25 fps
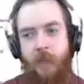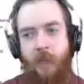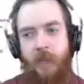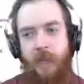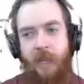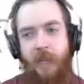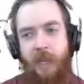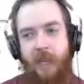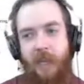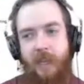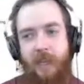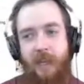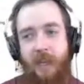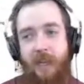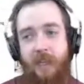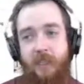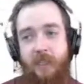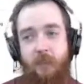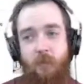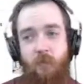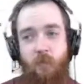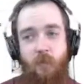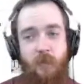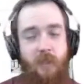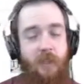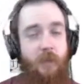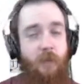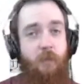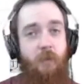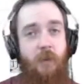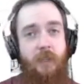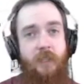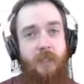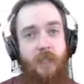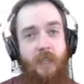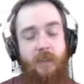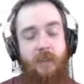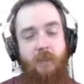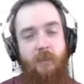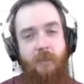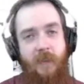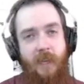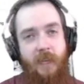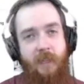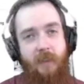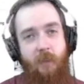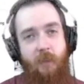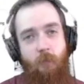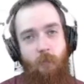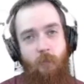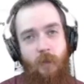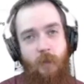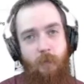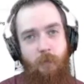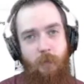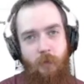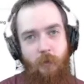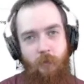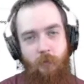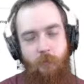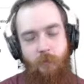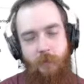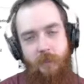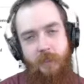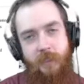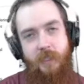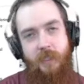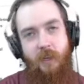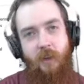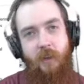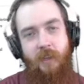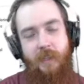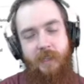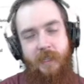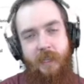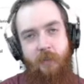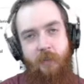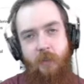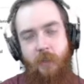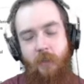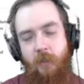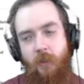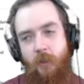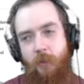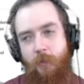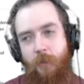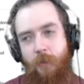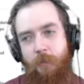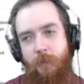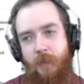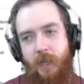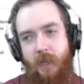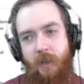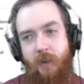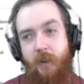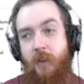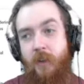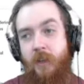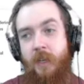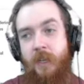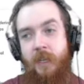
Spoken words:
And I just really appreciate the fact that Rumble is calling out the Globe and Mail.